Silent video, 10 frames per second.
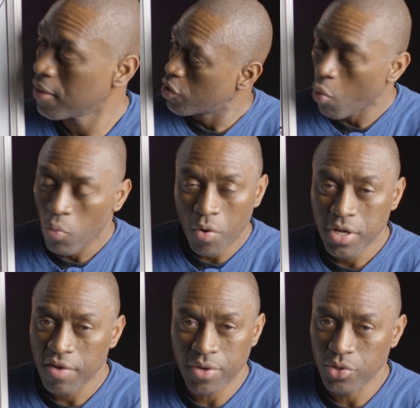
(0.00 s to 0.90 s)
Don't
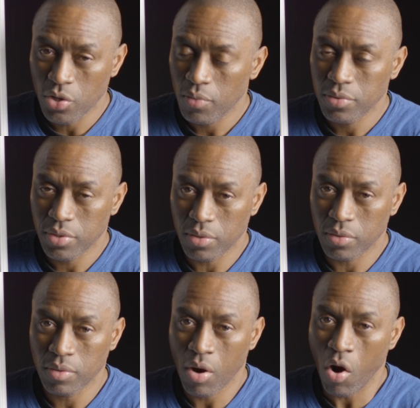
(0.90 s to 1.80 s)
worry if you don't
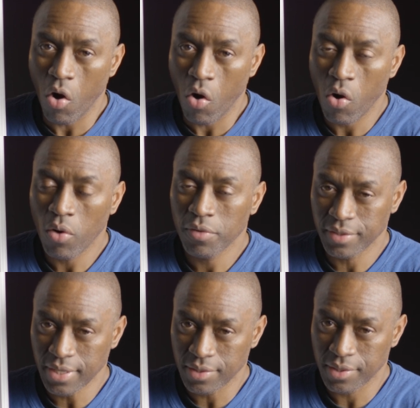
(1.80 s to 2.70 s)
know all the
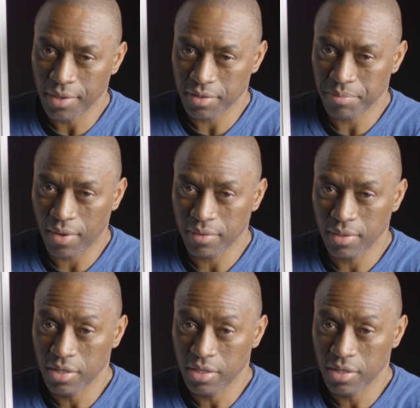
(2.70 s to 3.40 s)
details about